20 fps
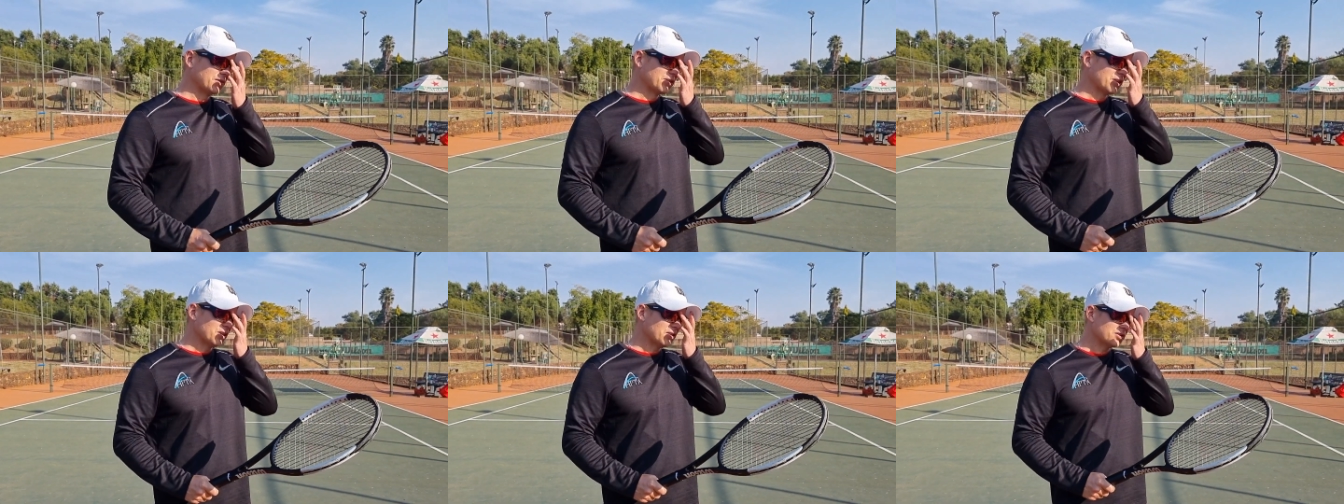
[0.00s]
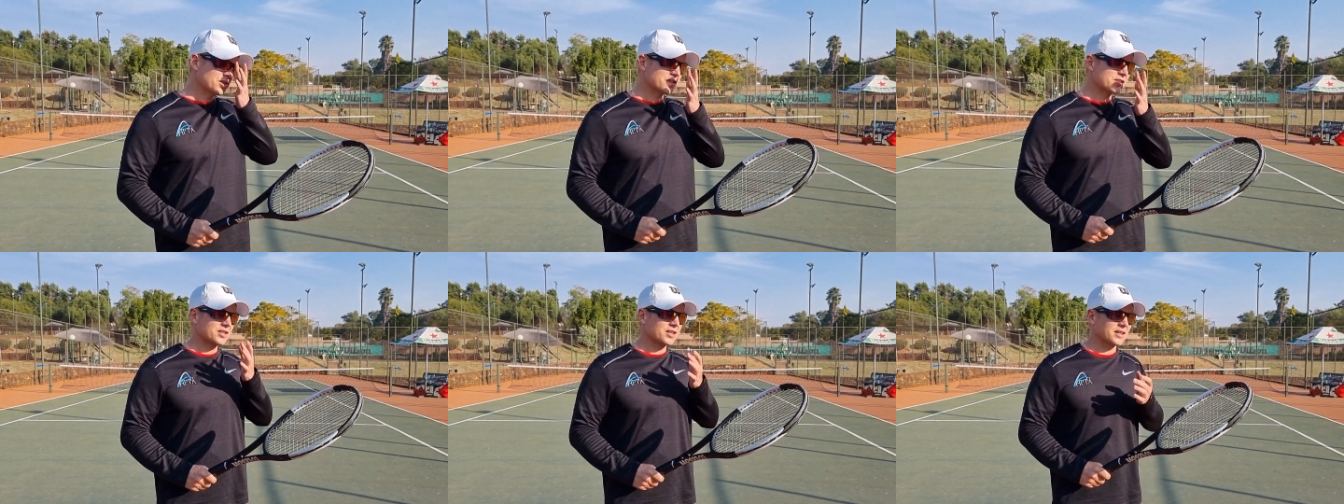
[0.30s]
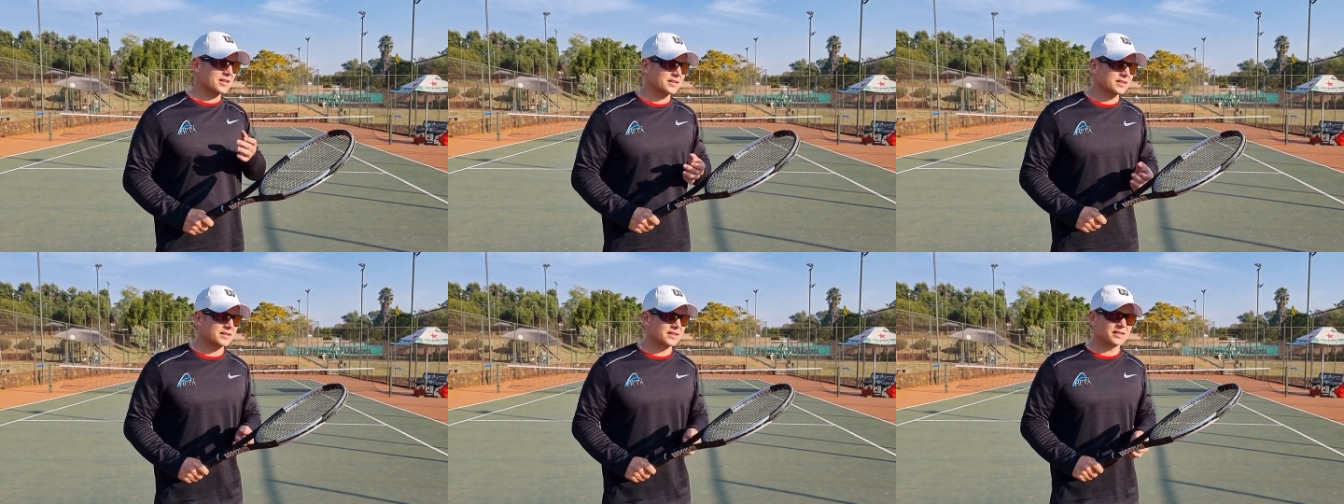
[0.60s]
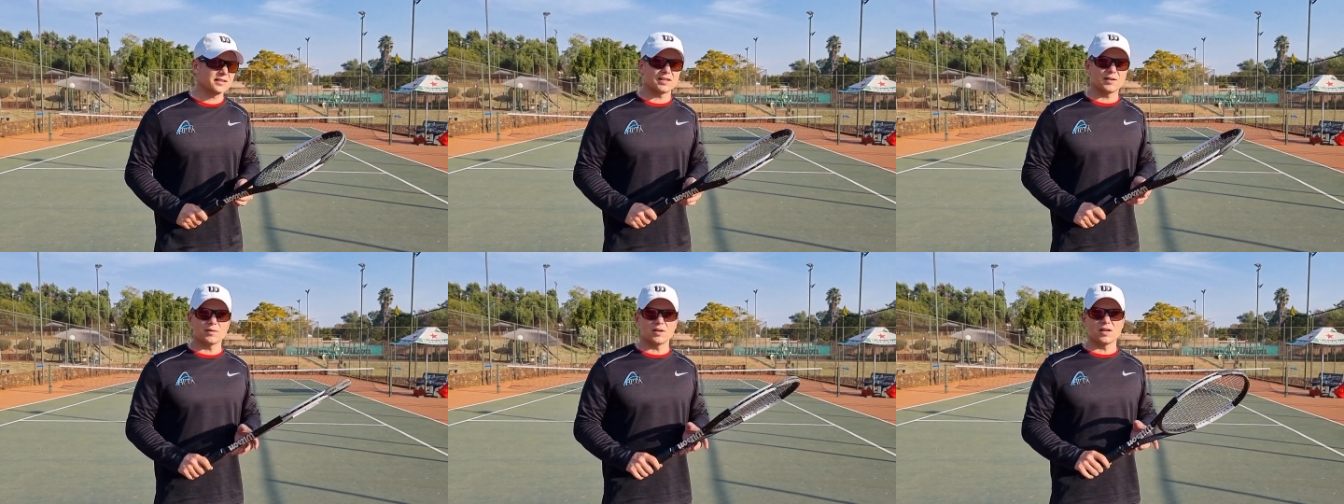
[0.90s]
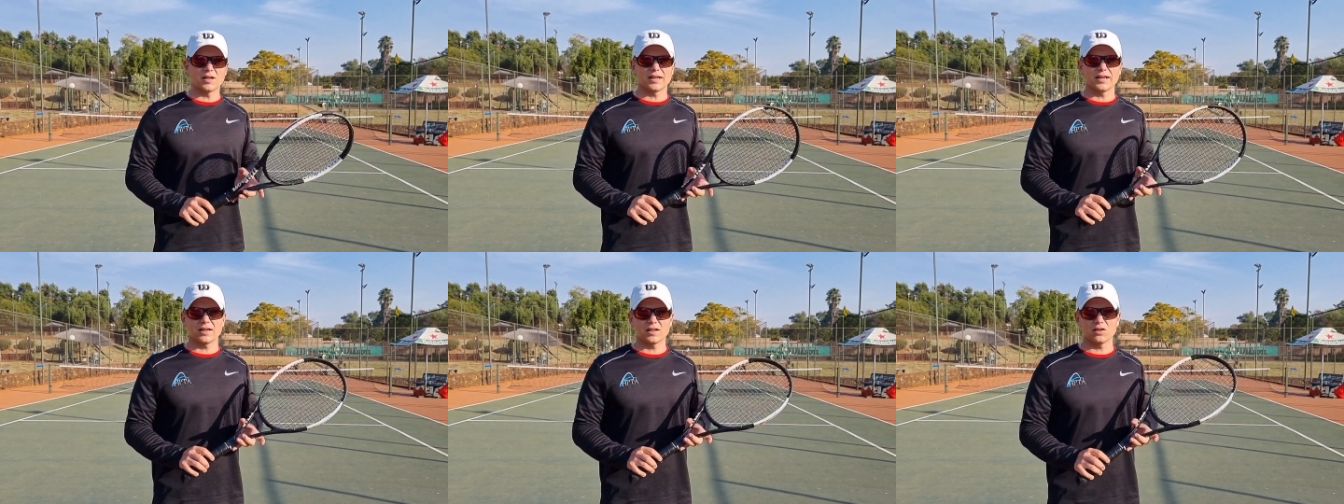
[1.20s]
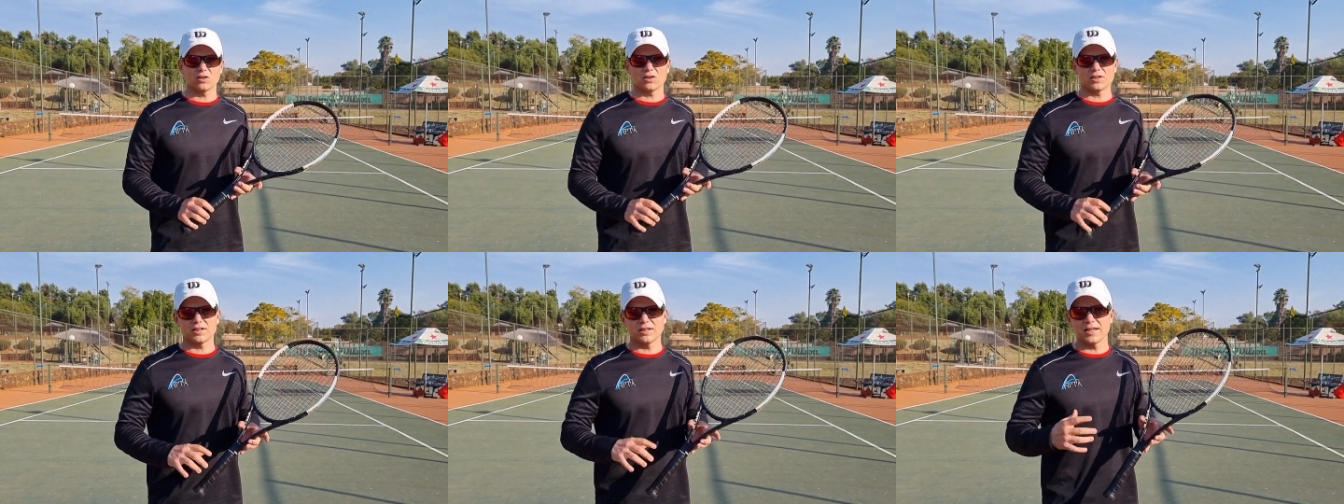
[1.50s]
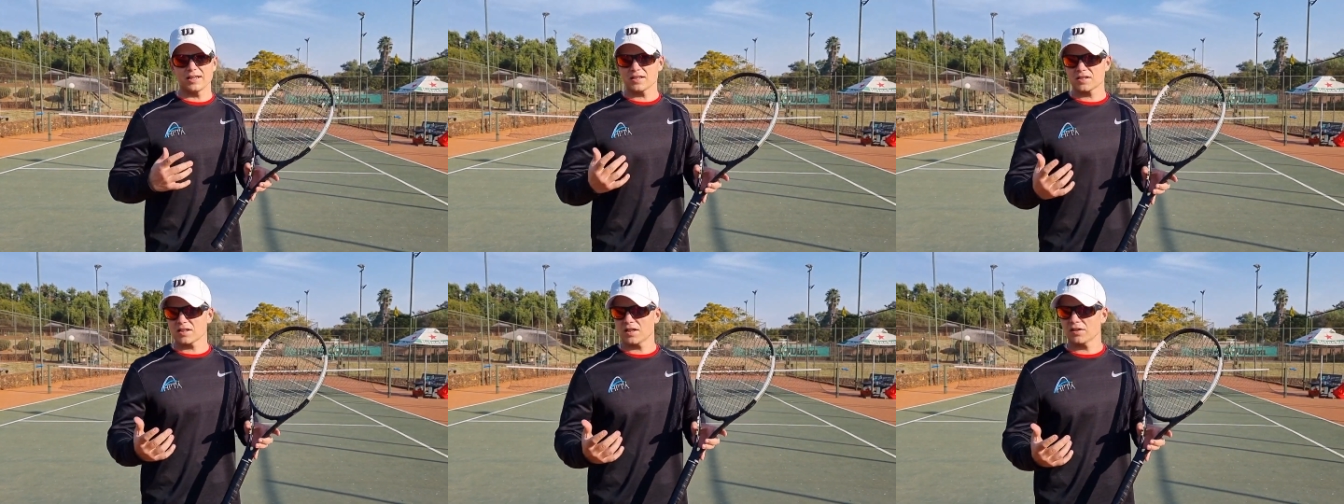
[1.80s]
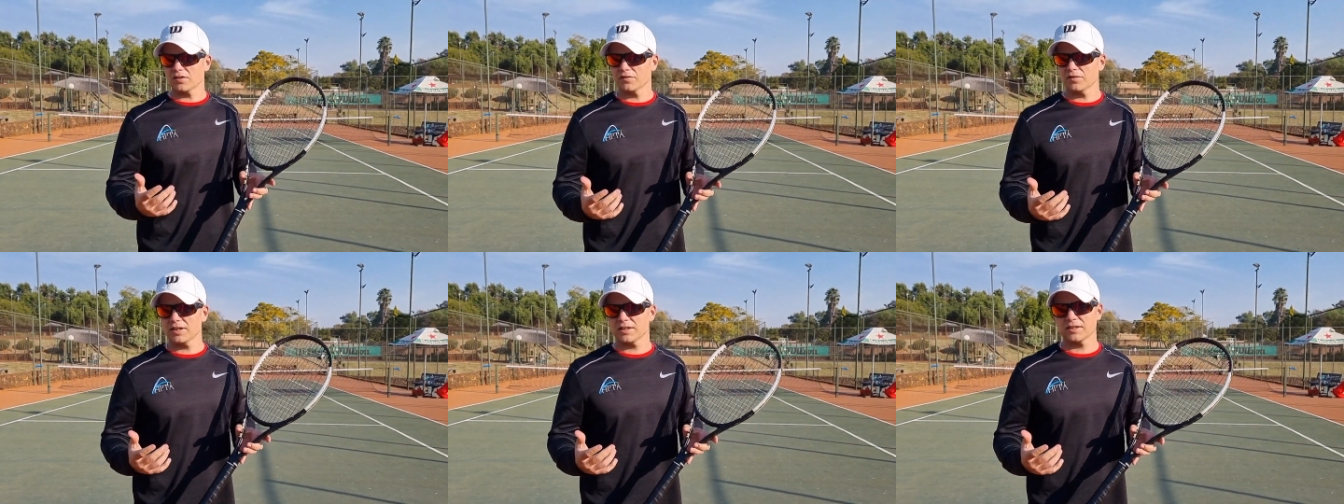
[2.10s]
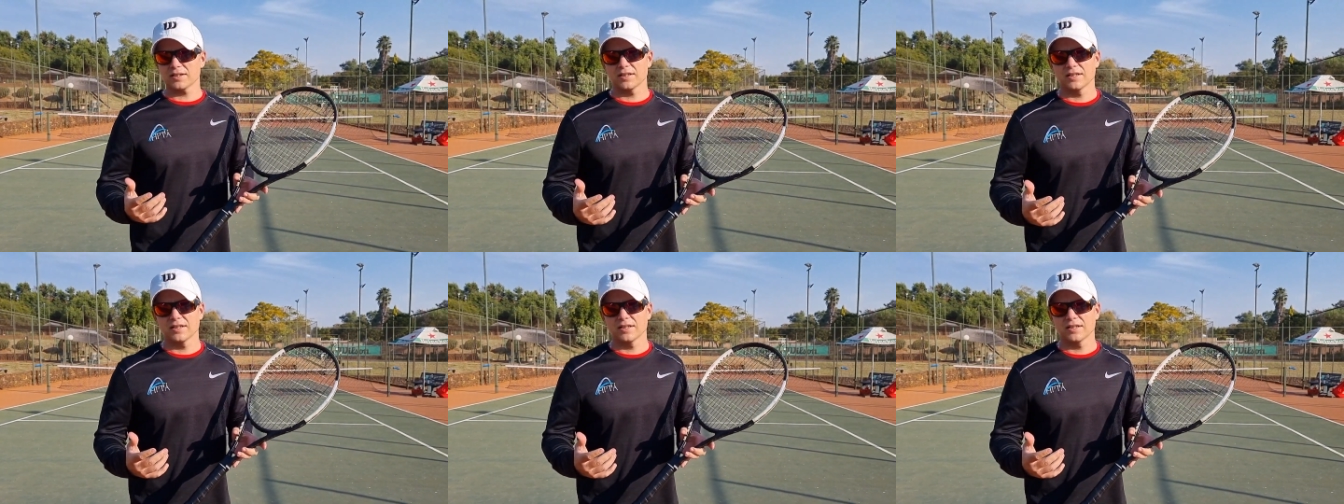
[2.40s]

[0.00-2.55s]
notice that i get a lot less out of it.